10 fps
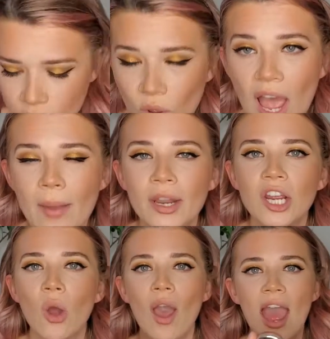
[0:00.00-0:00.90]
So I'm going to
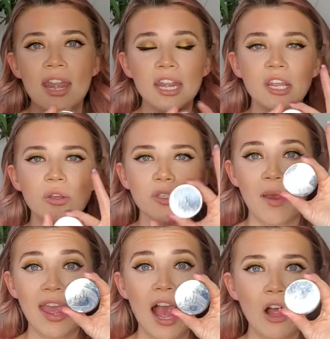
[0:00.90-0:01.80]
go ahead and use
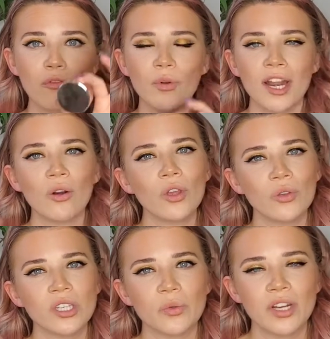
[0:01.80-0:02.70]
my E.L.F. one. I don't use
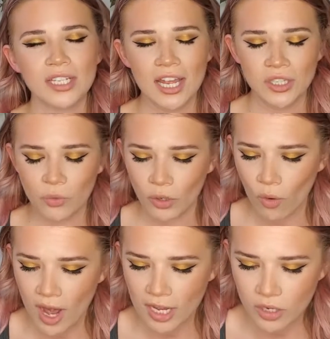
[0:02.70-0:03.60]
this one a ton, so we'll go
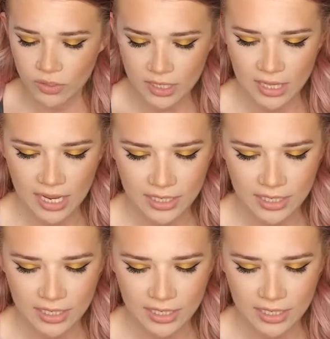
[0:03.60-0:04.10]
ahead and use this.